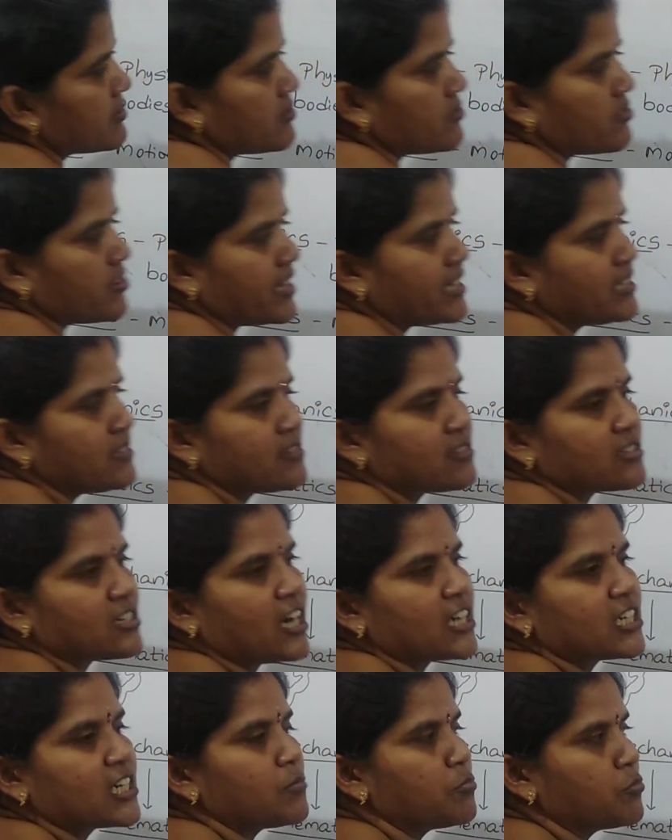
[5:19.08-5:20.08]
Train
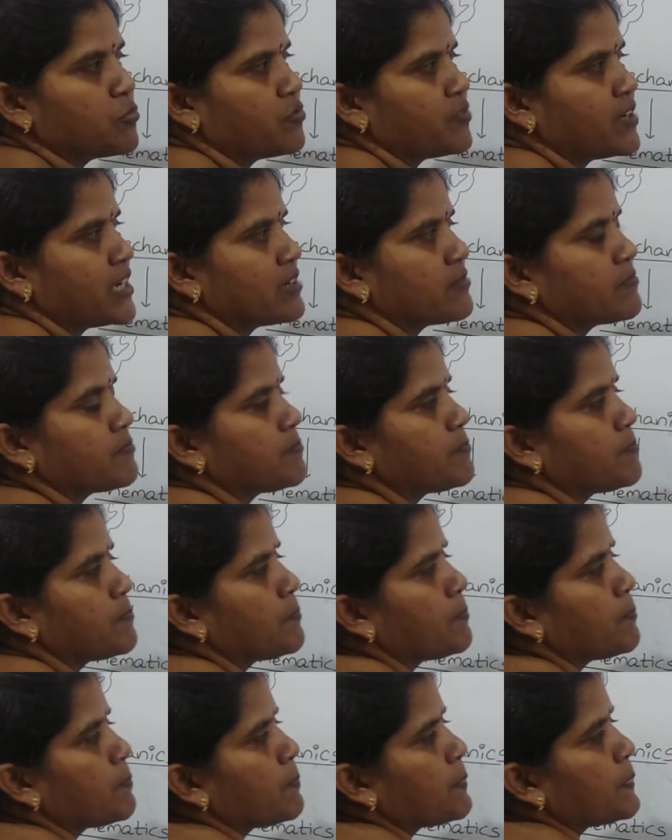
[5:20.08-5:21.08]
started moving.
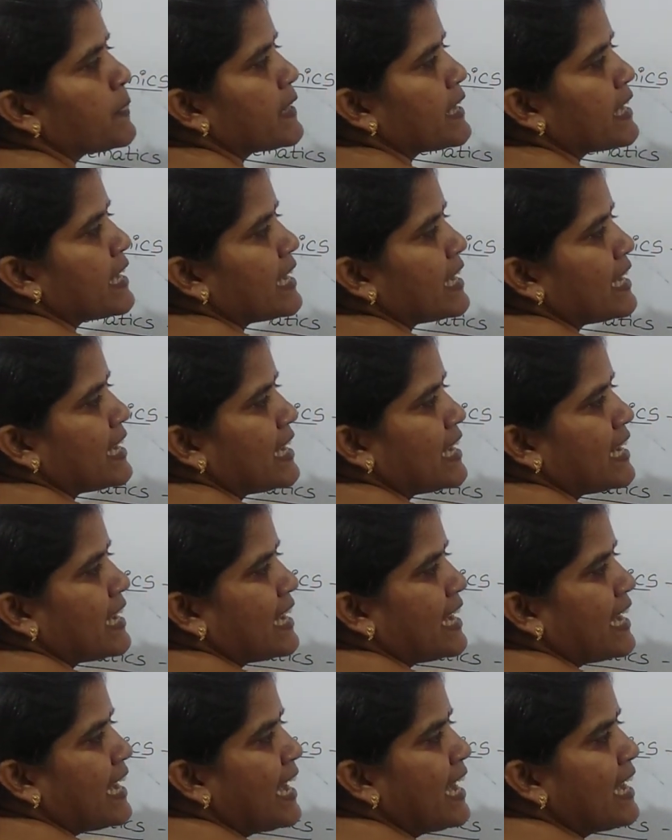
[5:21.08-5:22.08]

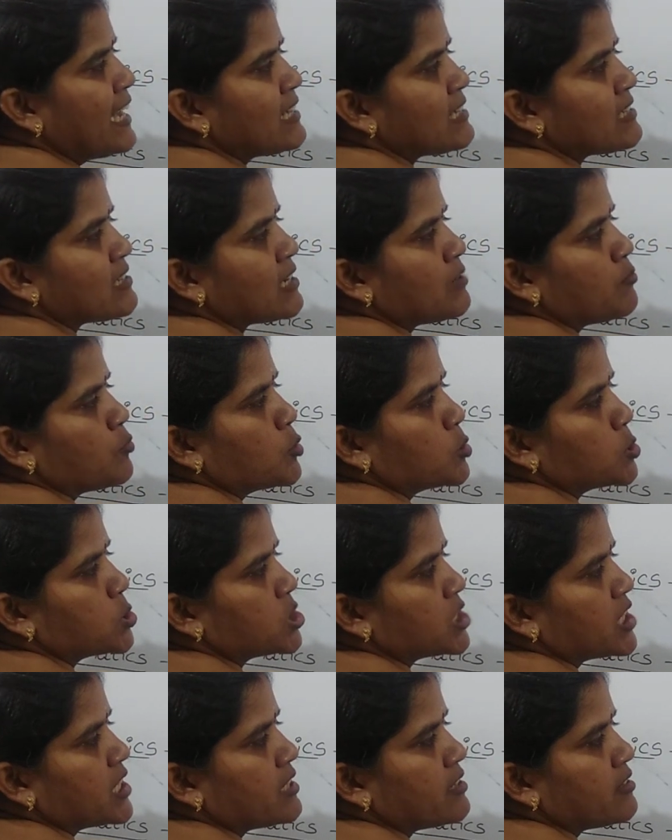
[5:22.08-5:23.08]
A is in
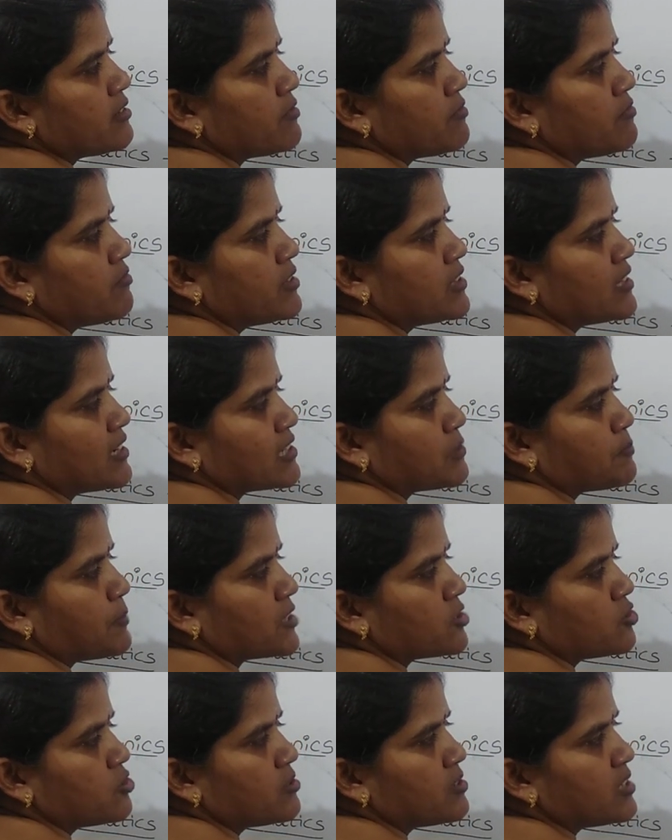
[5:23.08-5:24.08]
motion with
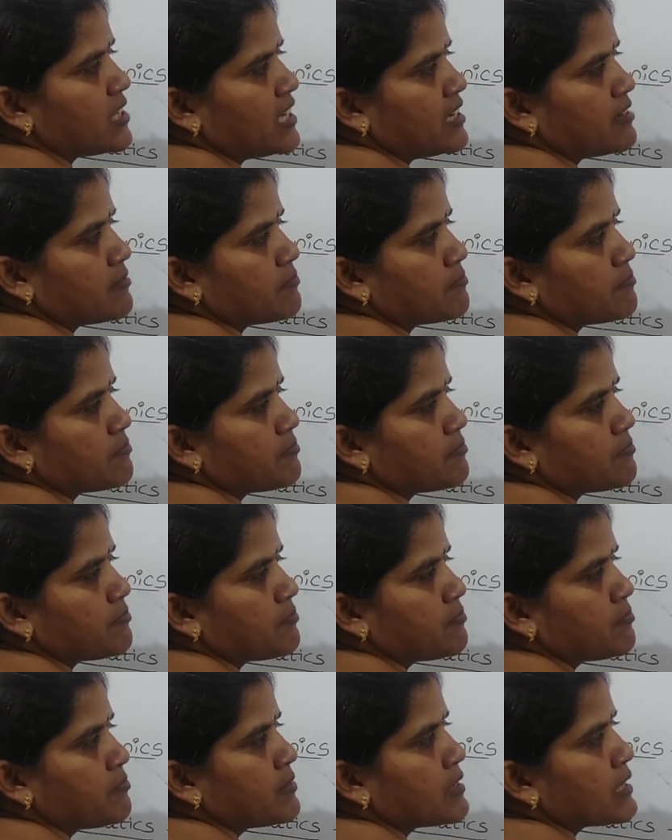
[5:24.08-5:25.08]
respect to C.
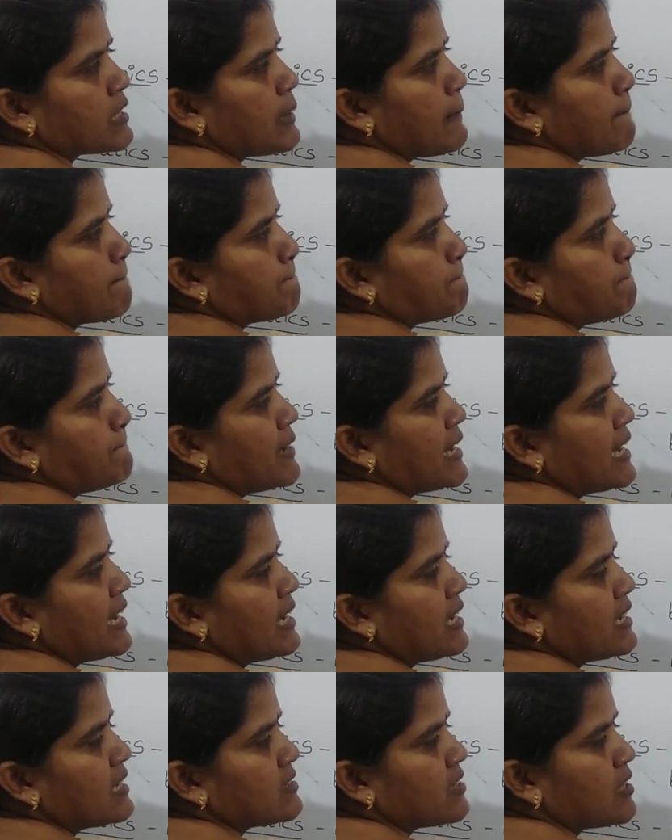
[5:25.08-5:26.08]
B
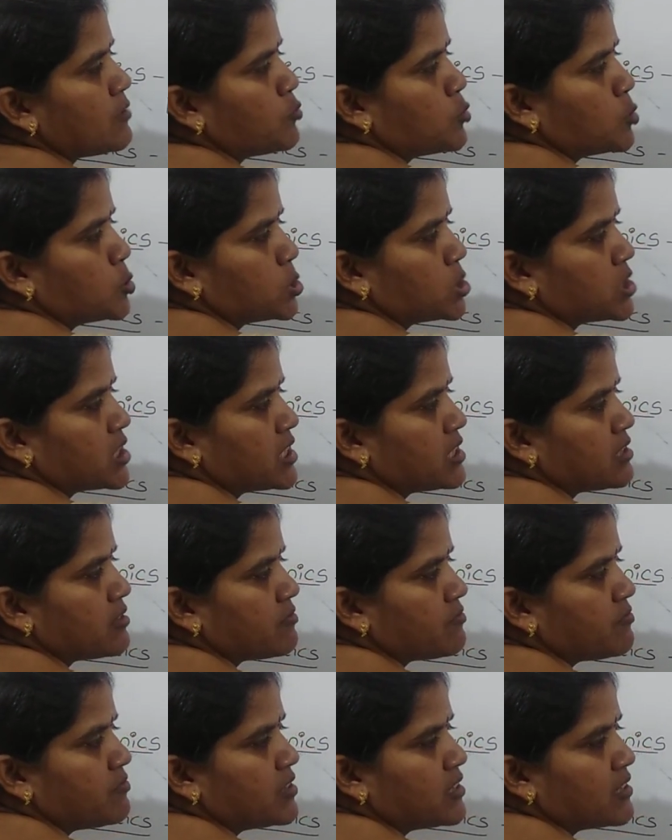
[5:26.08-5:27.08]
is in
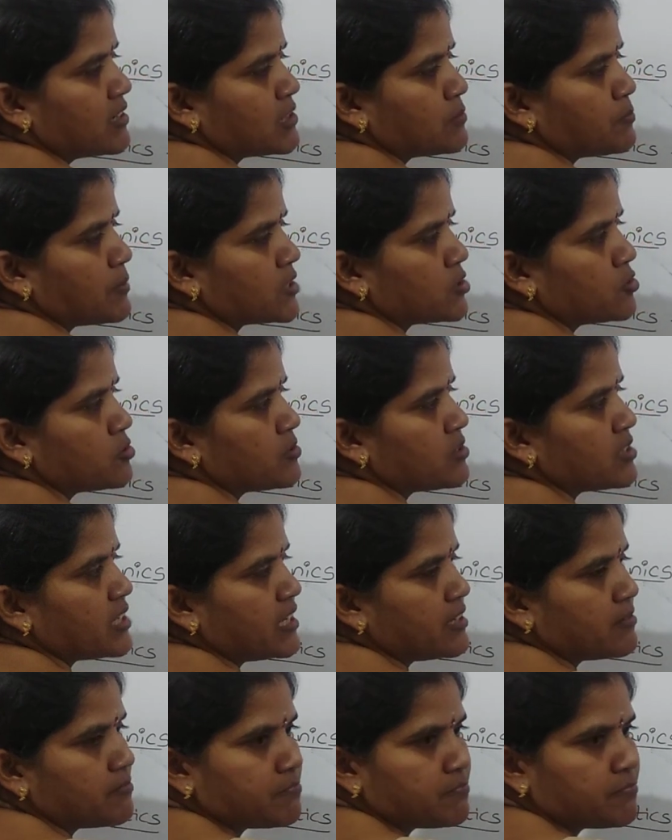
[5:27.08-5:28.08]
motion with respect to C.